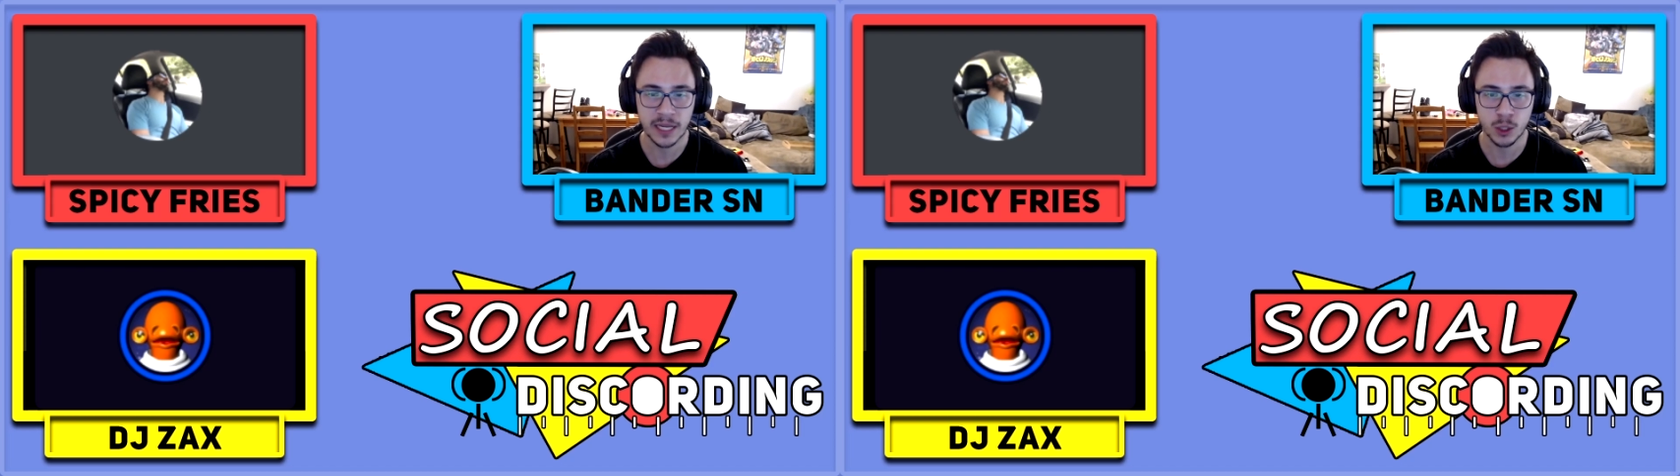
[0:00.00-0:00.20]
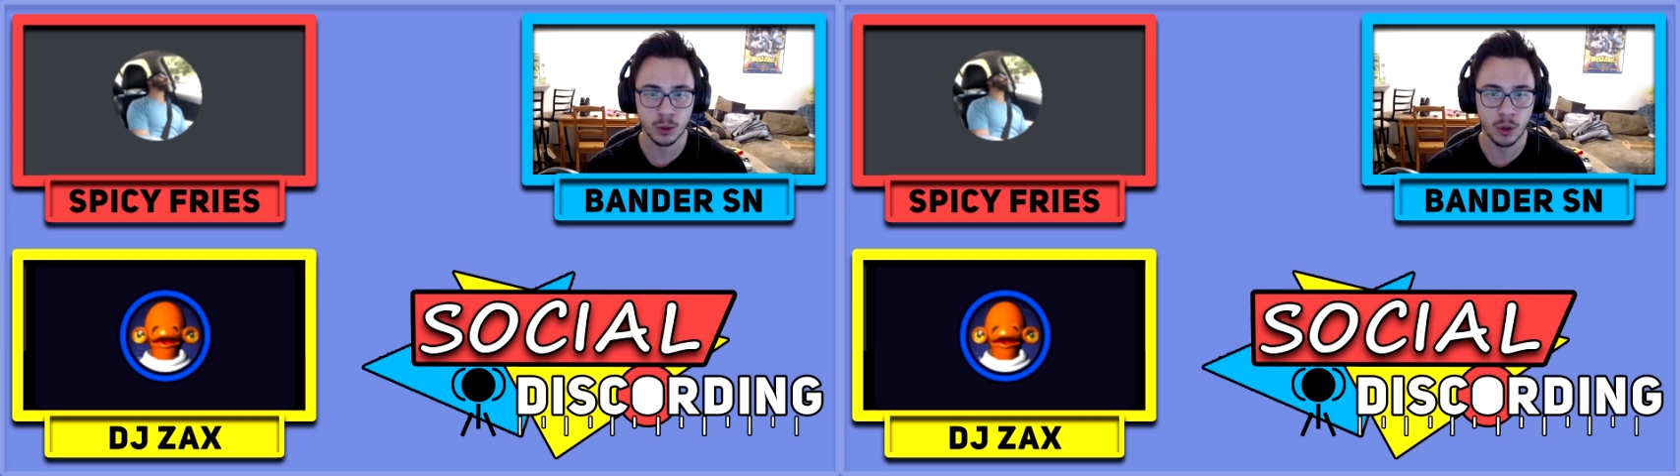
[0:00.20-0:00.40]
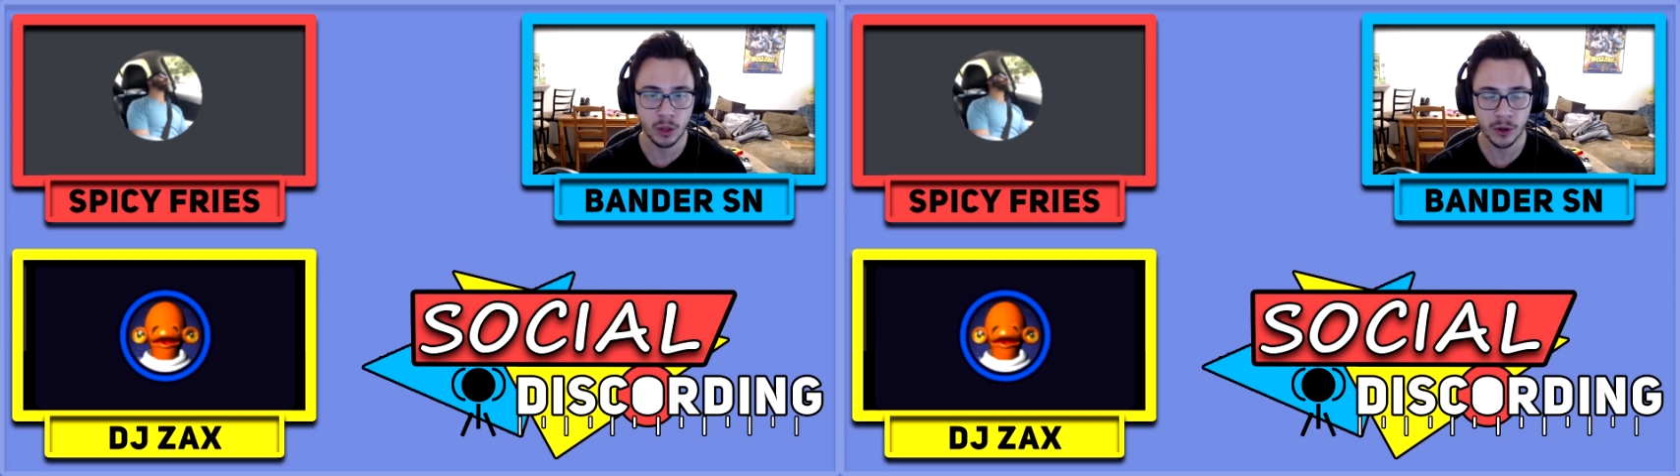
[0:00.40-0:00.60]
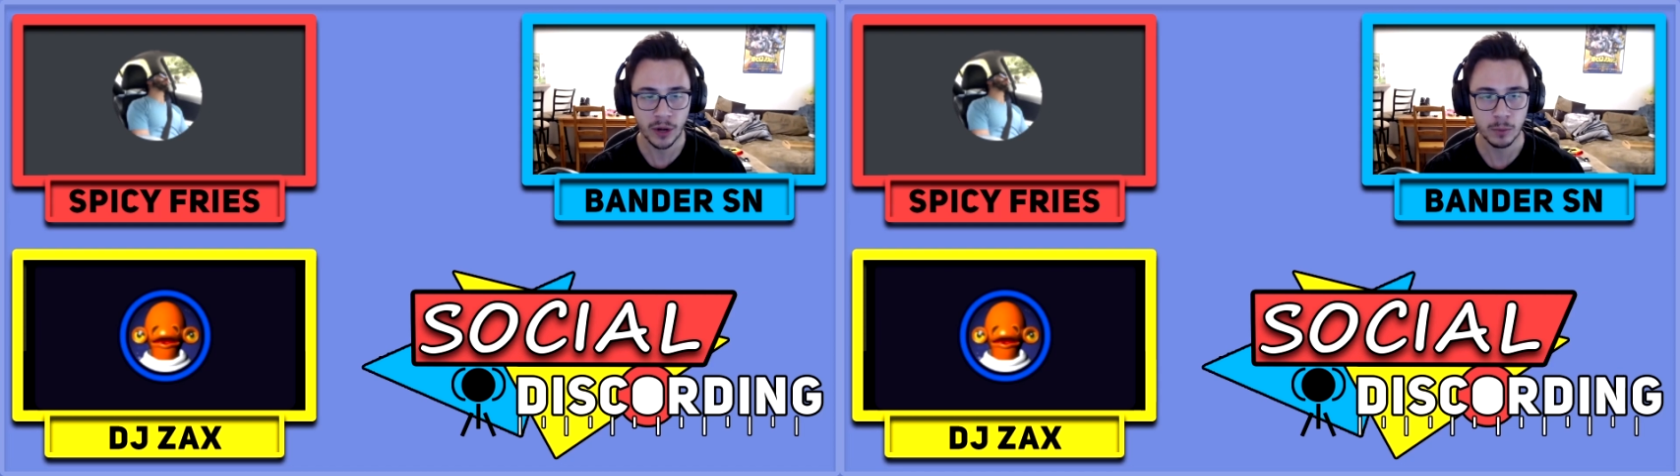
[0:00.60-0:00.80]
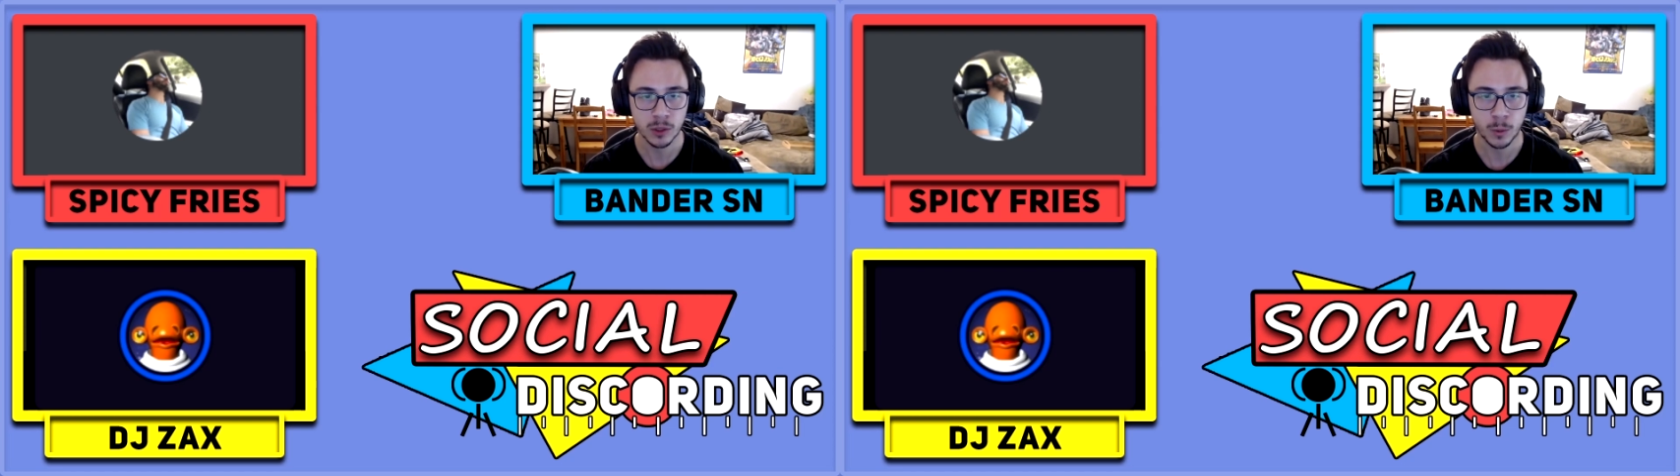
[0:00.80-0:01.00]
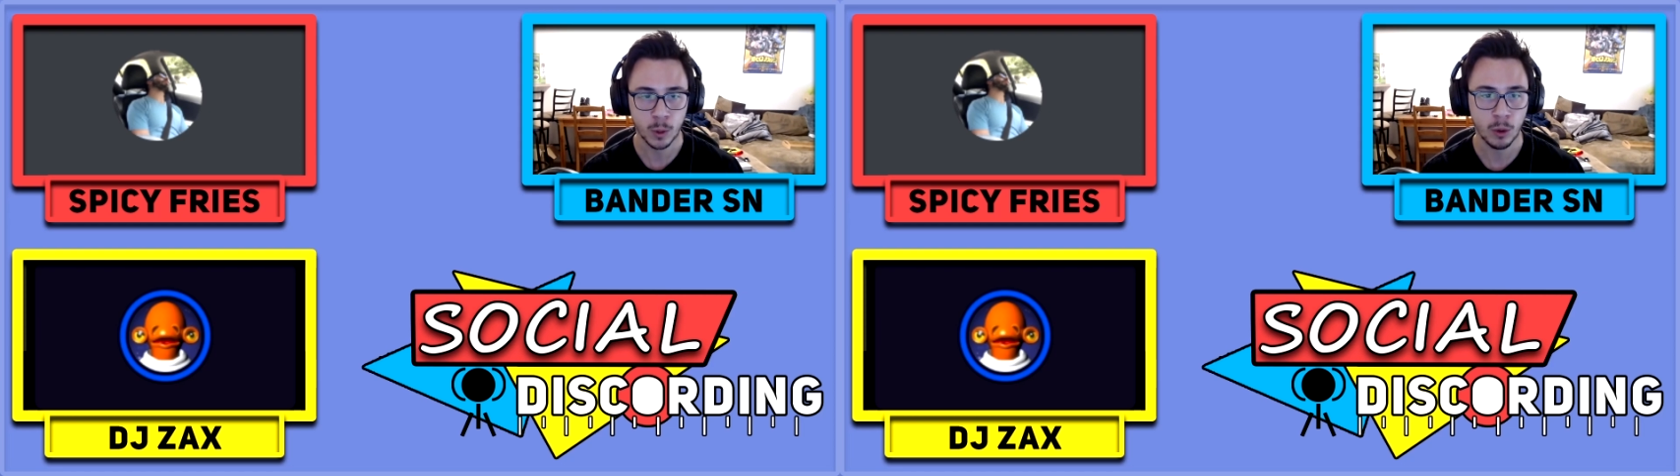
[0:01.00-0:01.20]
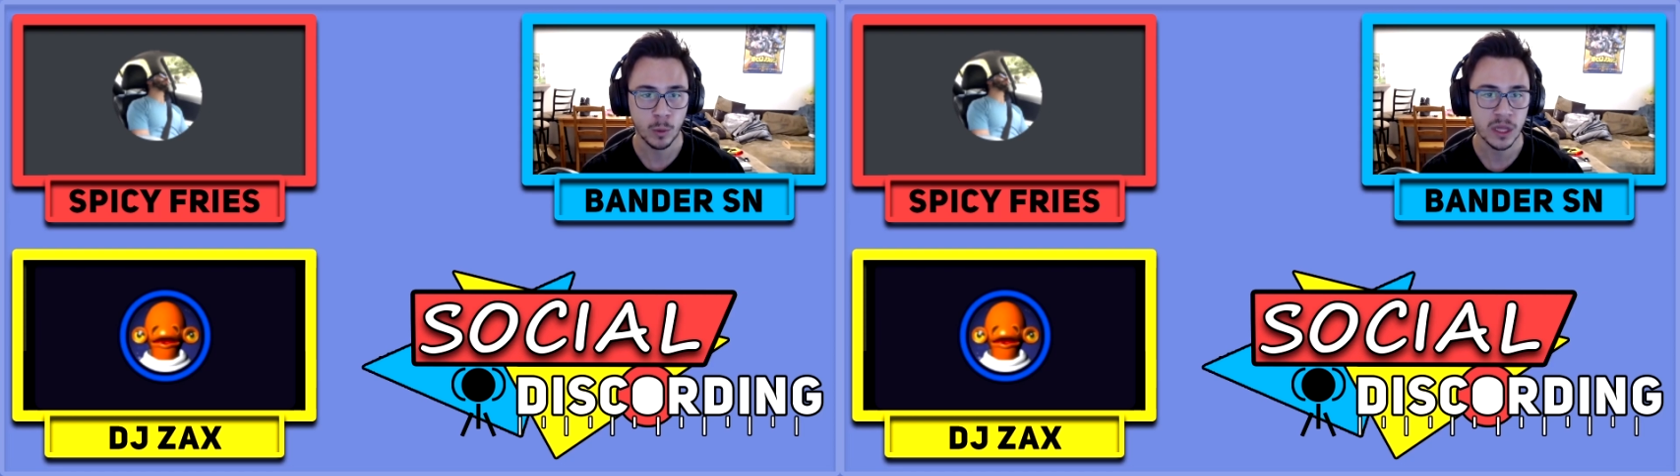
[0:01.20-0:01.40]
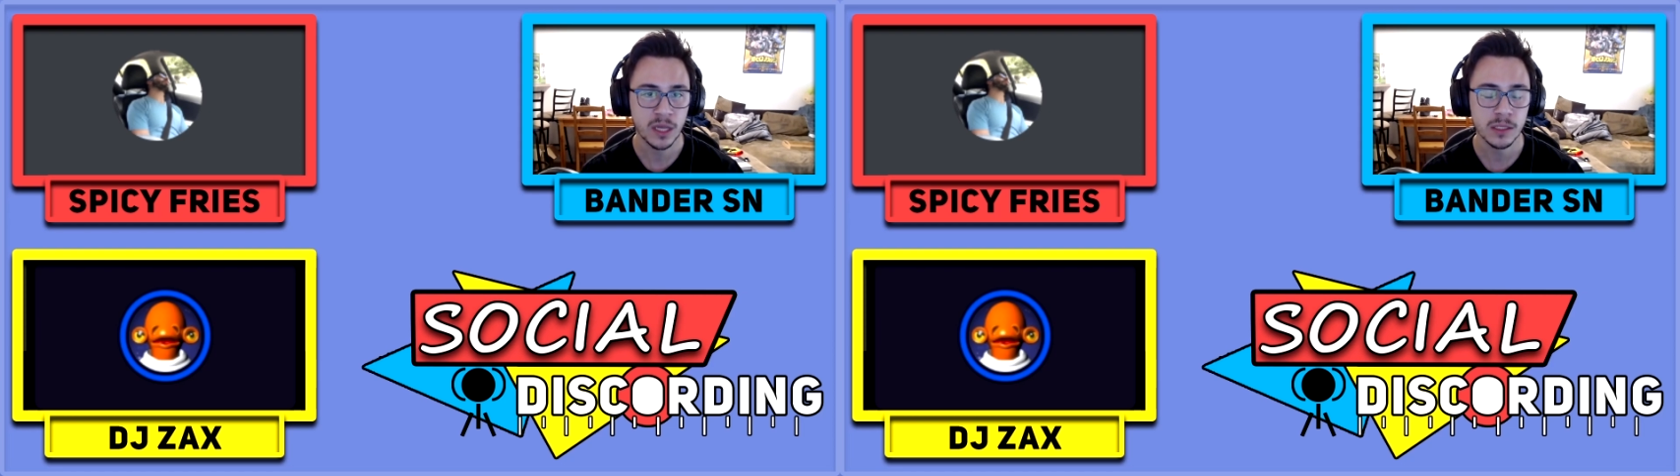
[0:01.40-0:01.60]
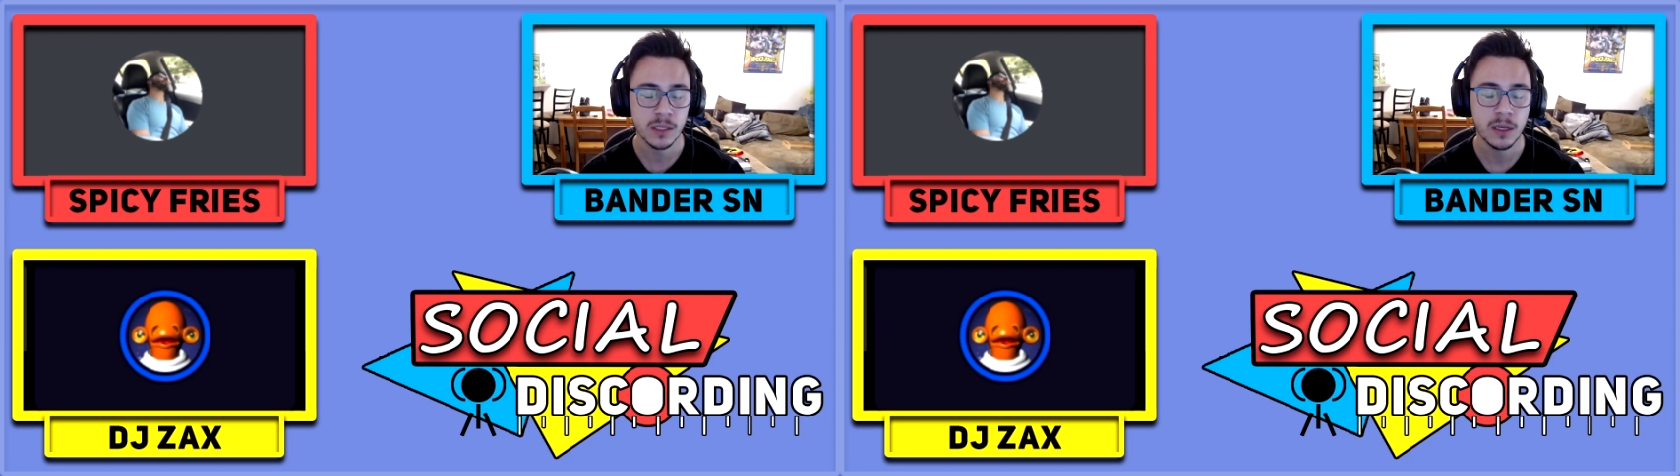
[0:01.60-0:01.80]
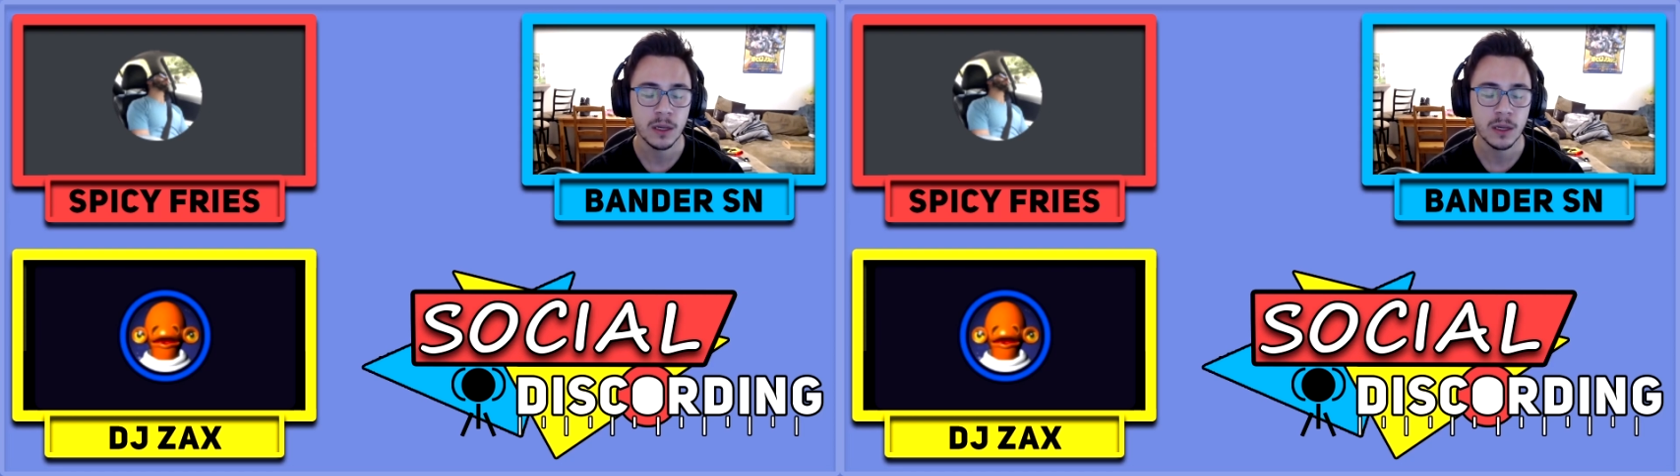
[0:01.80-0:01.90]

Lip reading: you're no longer able to record with us.